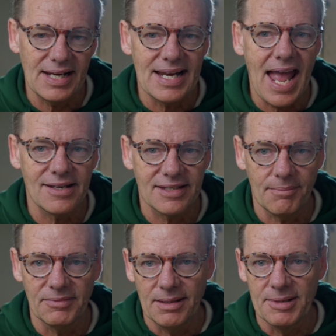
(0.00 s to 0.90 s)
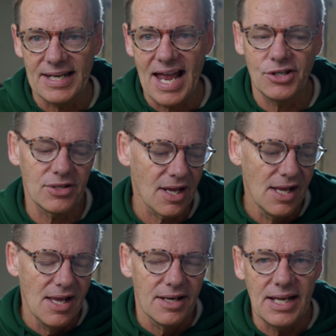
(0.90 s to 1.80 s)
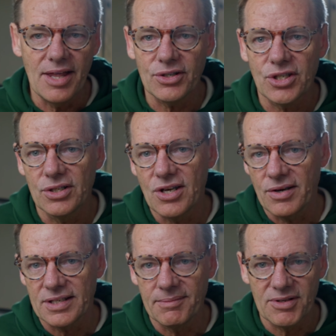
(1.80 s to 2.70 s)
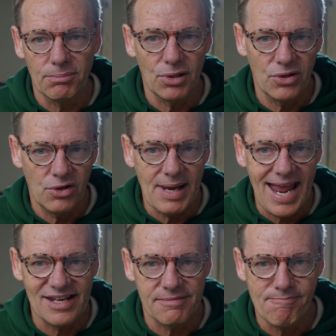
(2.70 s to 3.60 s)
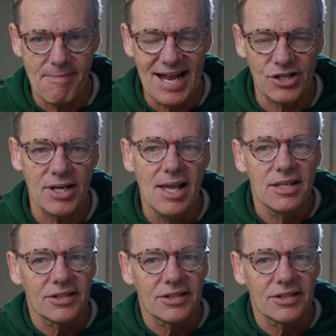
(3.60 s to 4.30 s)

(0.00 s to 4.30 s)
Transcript: it has some limitations. The other two don't seem to bloom as much.